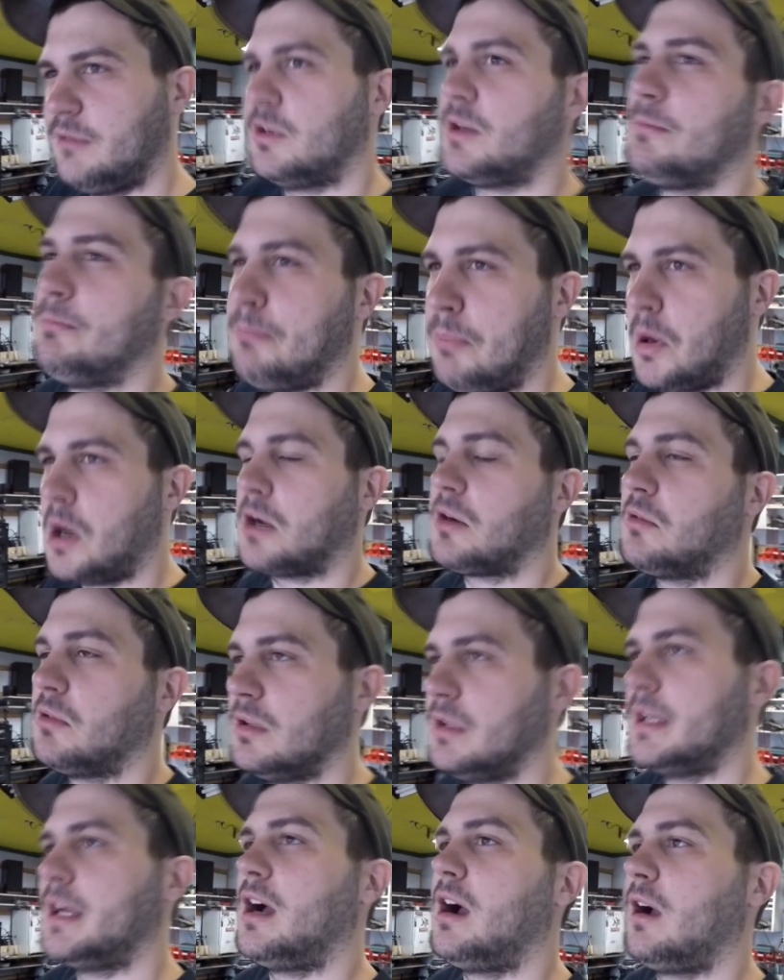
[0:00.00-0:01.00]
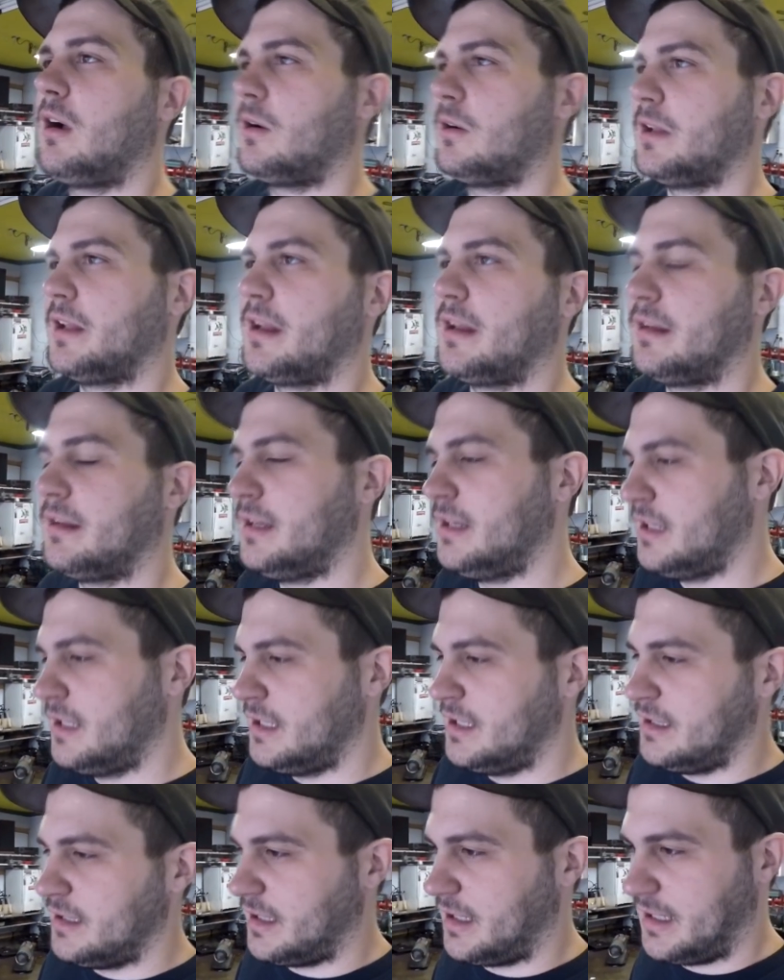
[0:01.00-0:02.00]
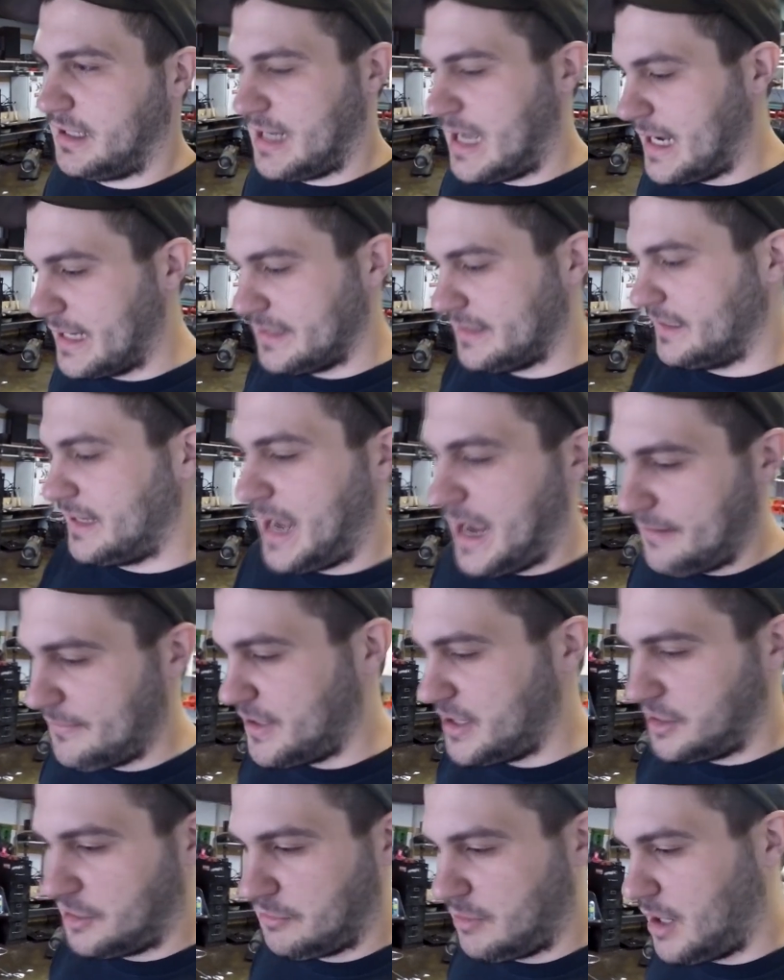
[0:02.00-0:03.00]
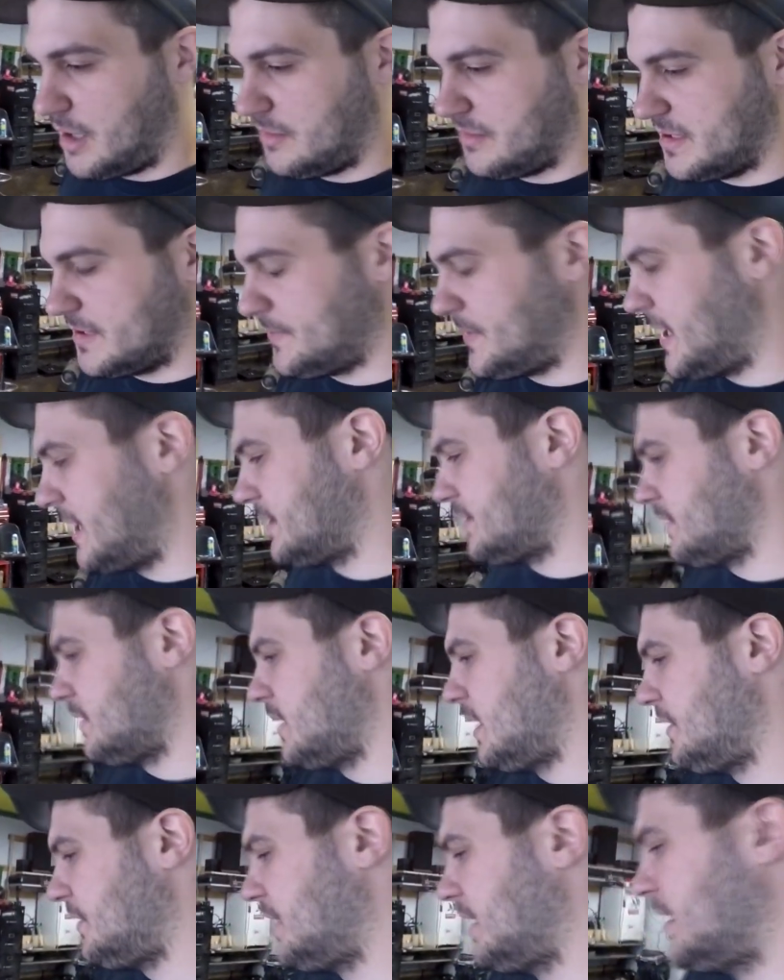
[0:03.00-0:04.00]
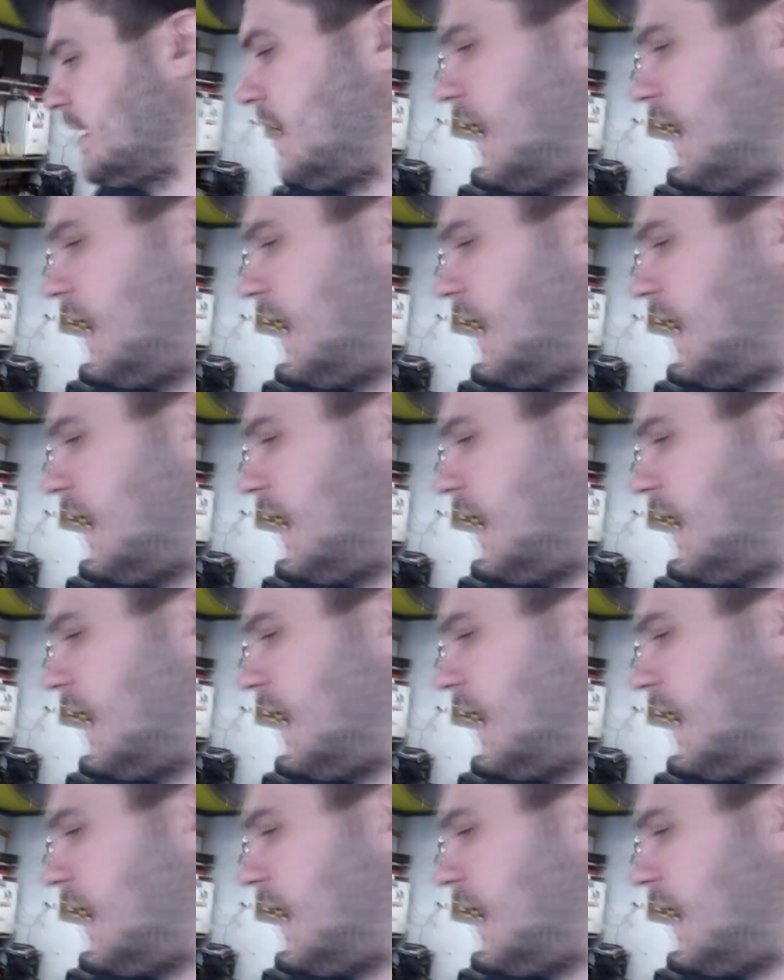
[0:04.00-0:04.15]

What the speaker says: would buck really hard and not have any throttle response or nothing.